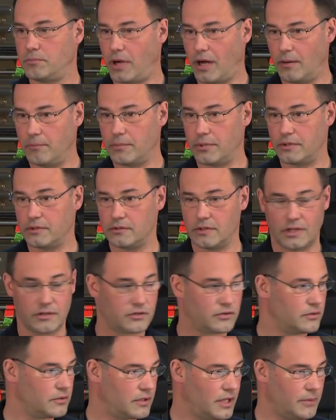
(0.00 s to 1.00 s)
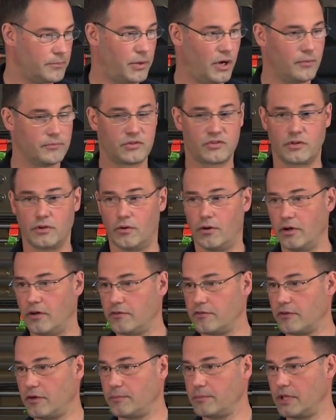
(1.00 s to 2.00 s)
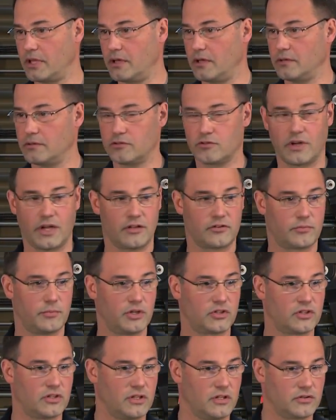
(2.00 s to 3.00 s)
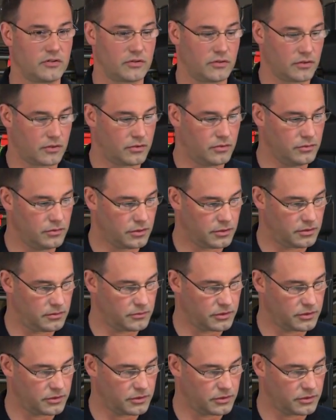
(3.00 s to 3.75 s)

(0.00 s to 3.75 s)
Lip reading: pump that pumps the oil from the transmission into the cooler,